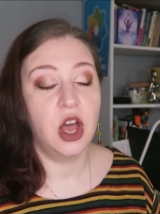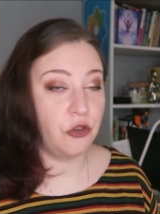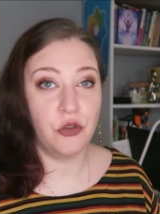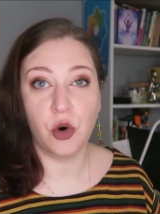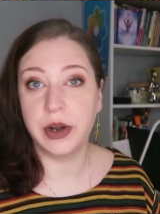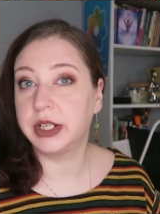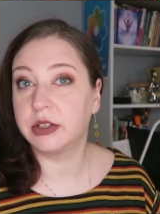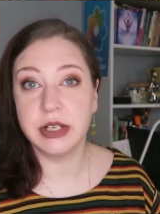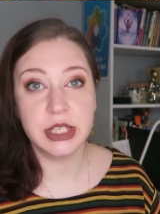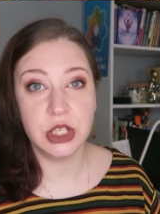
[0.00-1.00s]
for
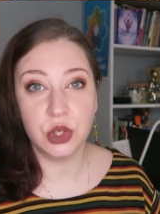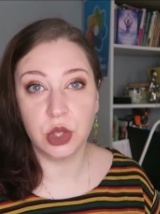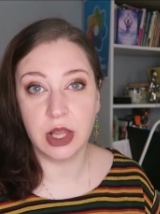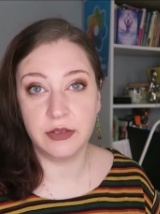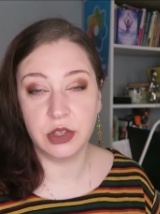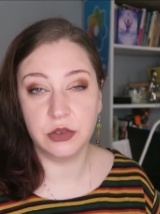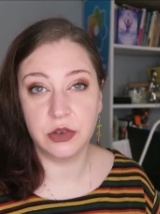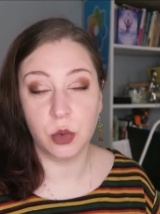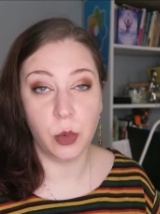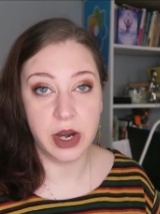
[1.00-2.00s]
increasing your level of
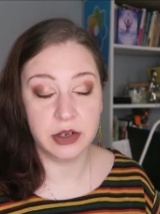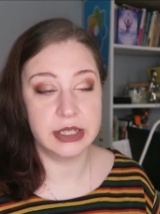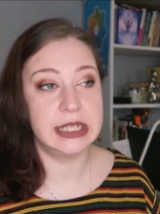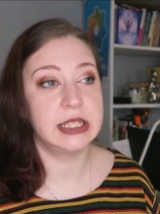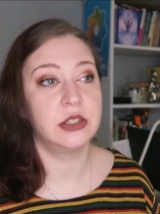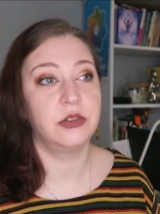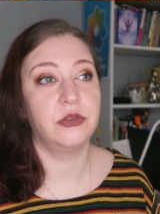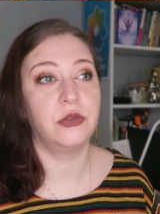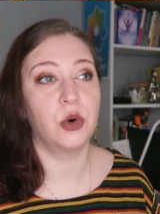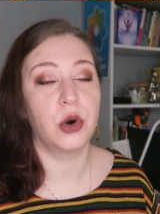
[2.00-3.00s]
awareness,
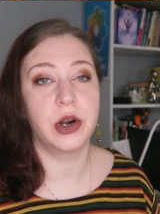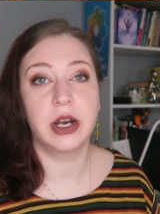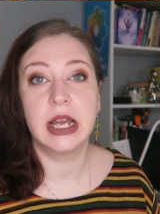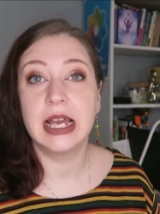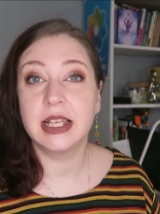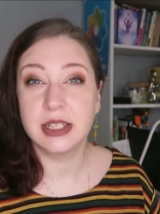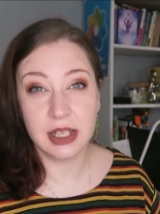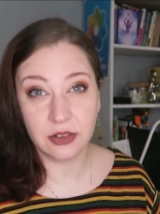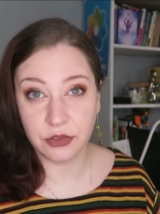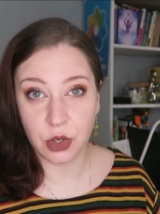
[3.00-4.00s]
for
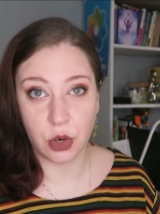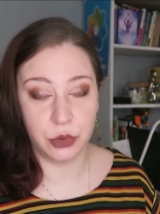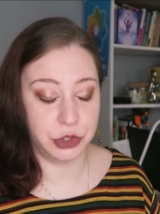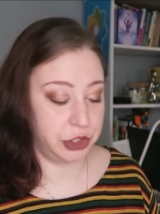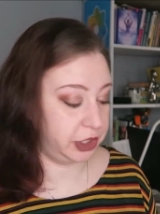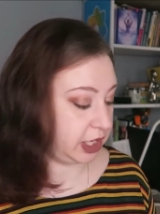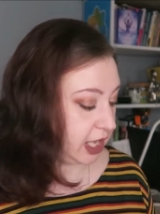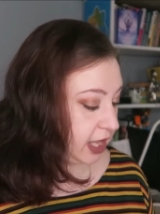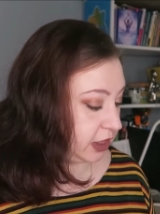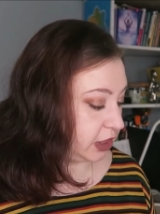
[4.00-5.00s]
self-coaching
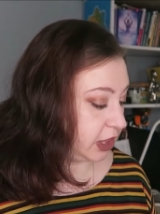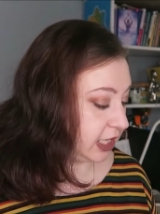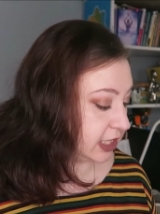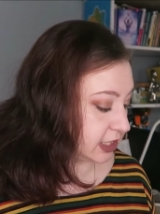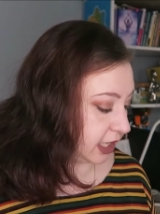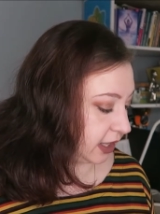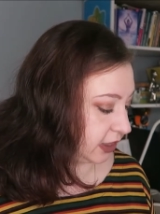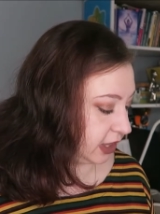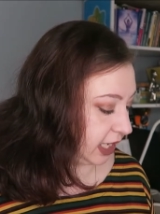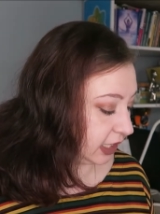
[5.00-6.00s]
and things
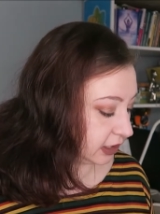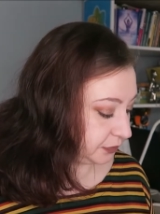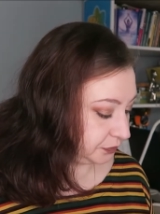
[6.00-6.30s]
like that.